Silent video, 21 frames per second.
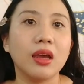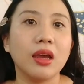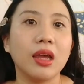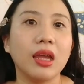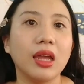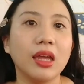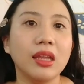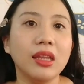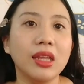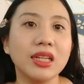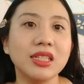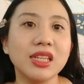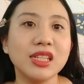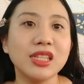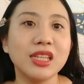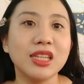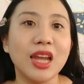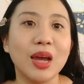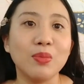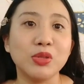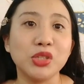Indexes and
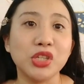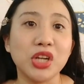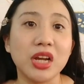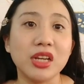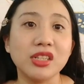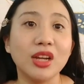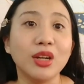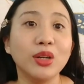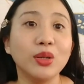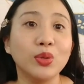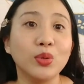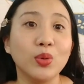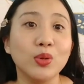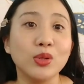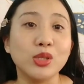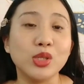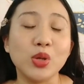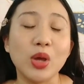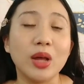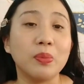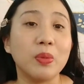abstracts are tools
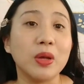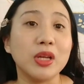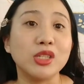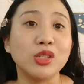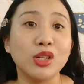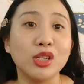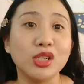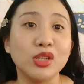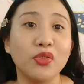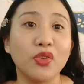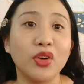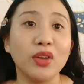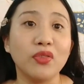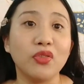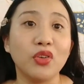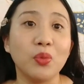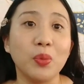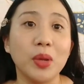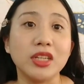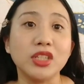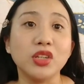to help us search for
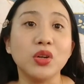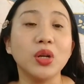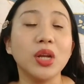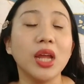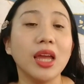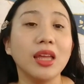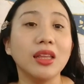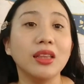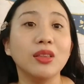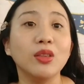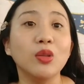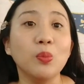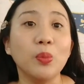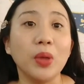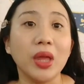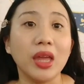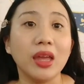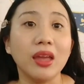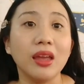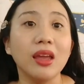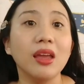information and to
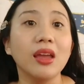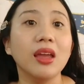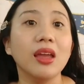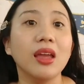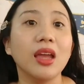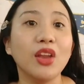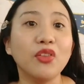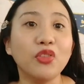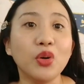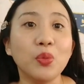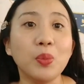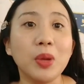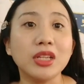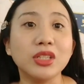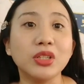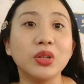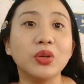make information